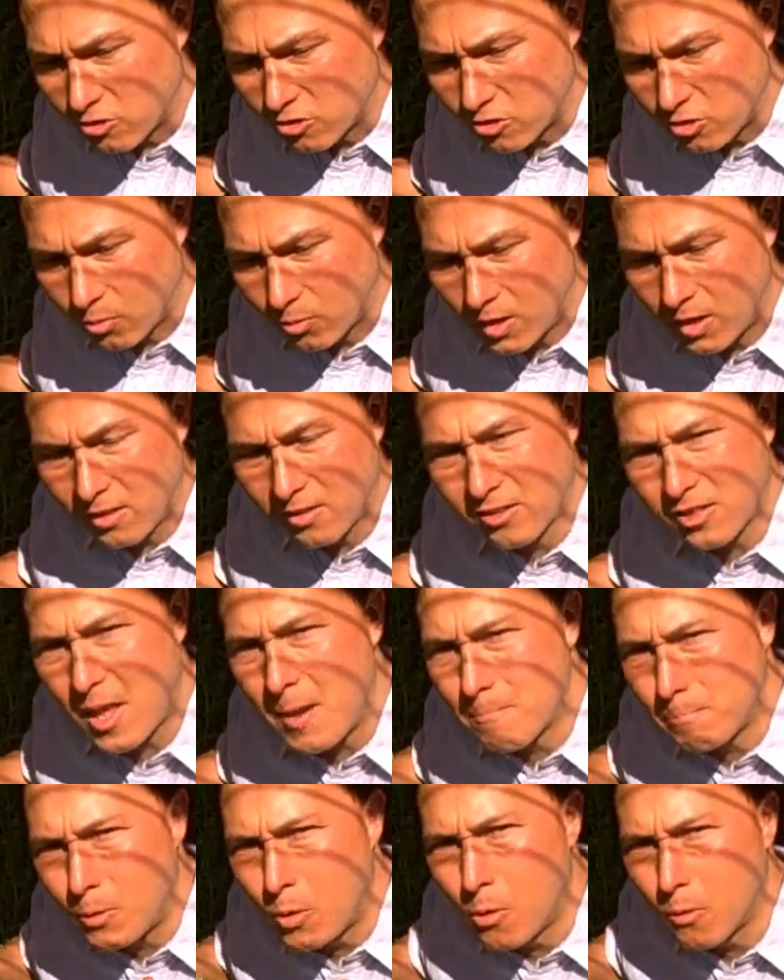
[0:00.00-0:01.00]
Asian greens,
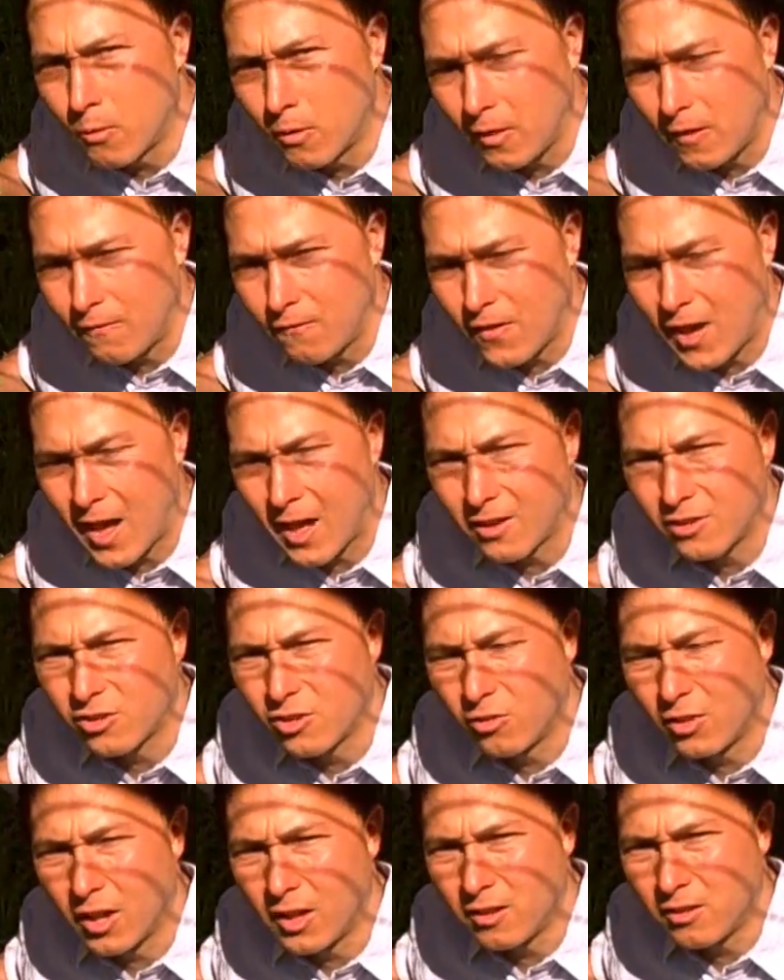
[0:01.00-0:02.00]
they bolt really
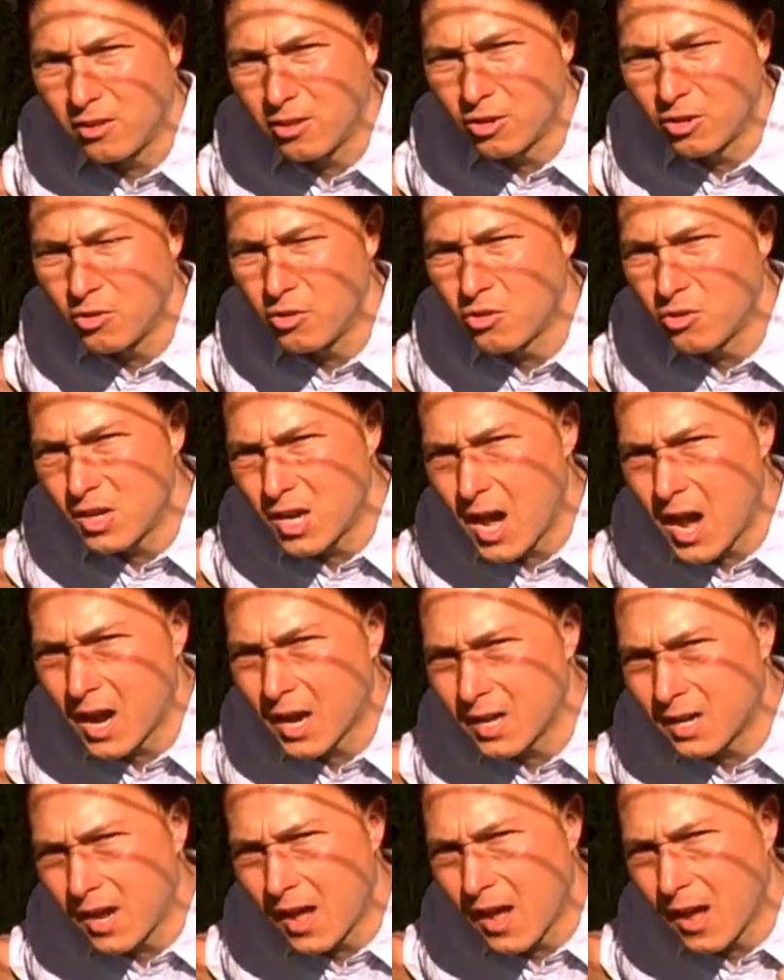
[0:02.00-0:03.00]
fast. So like, you know, you're
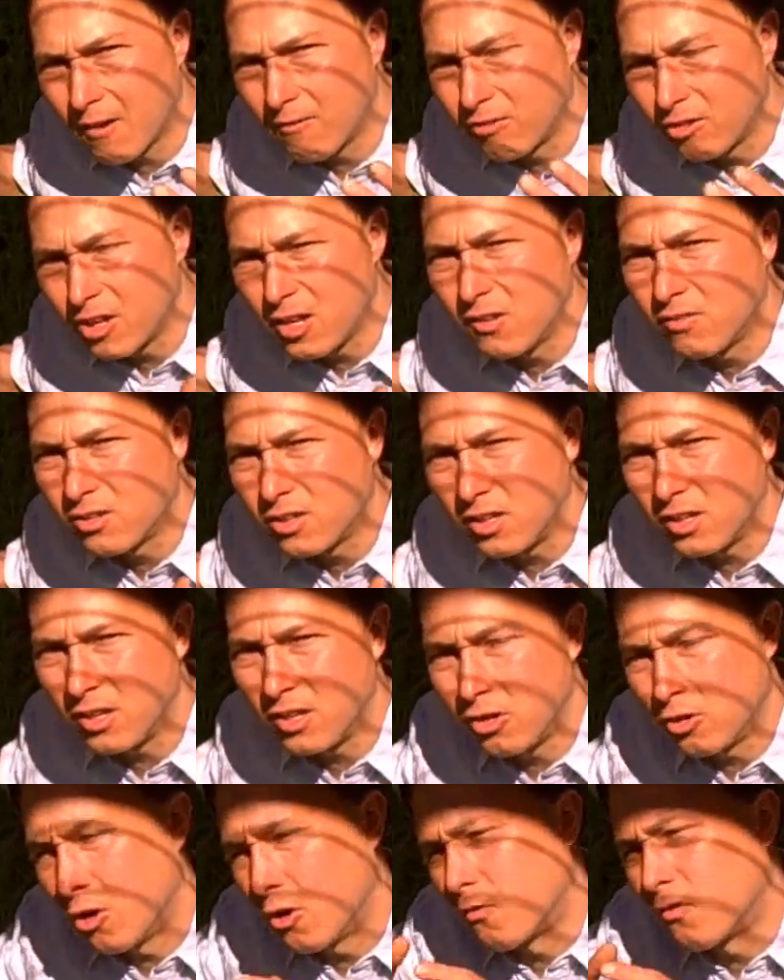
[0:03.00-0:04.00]
not gonna have leaves
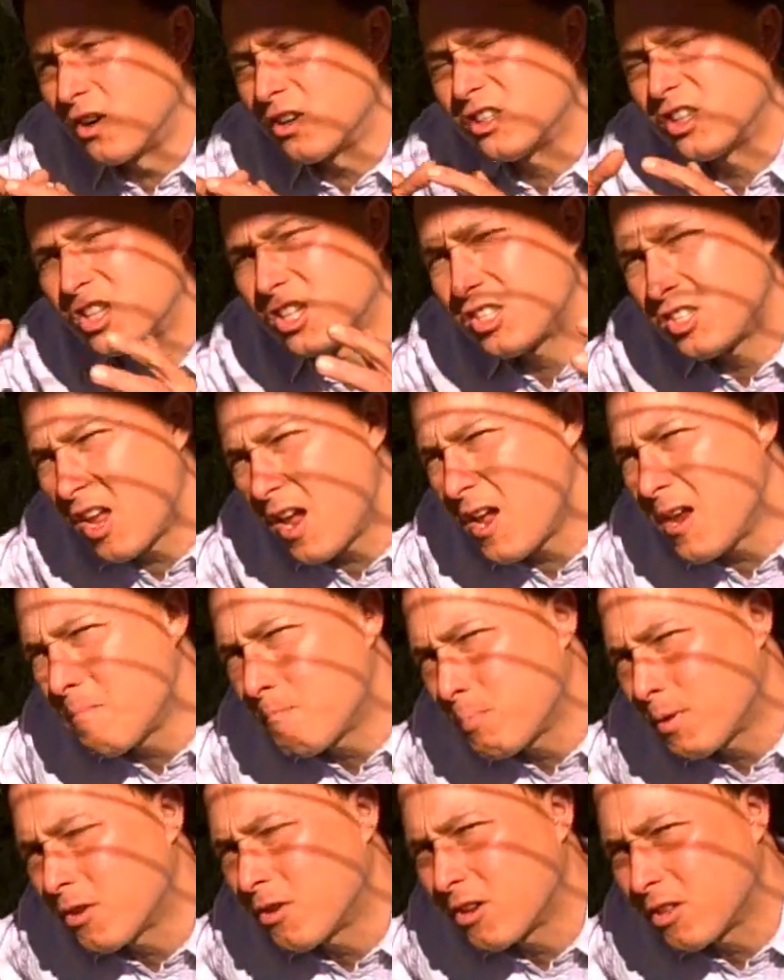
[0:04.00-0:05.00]
to eat over a
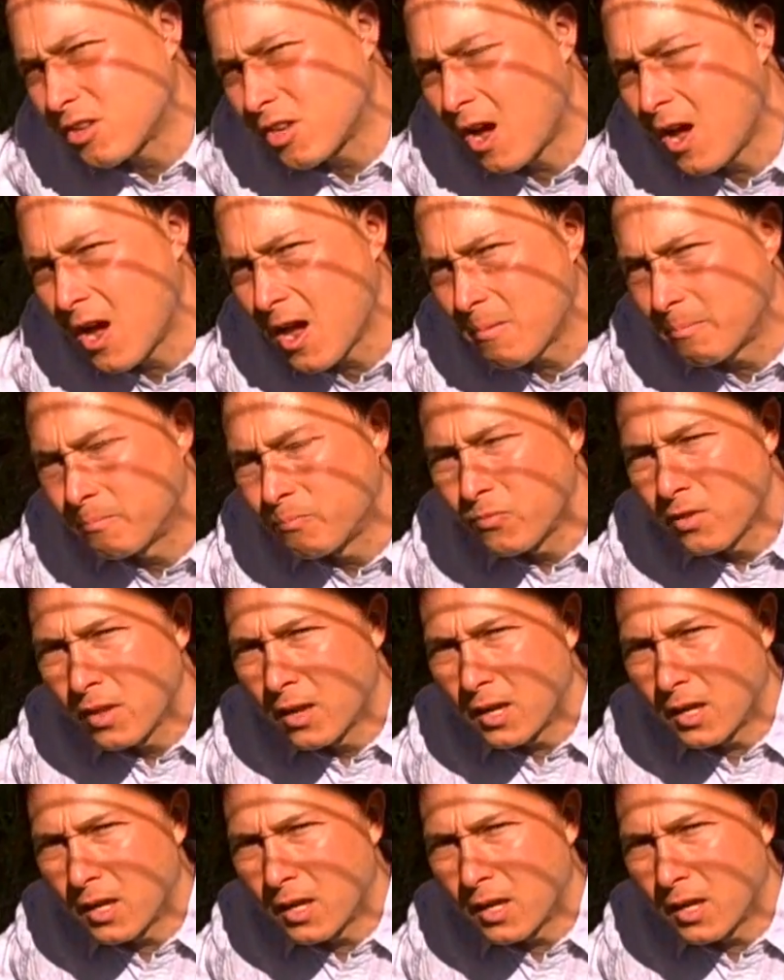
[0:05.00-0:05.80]
sustained period of time.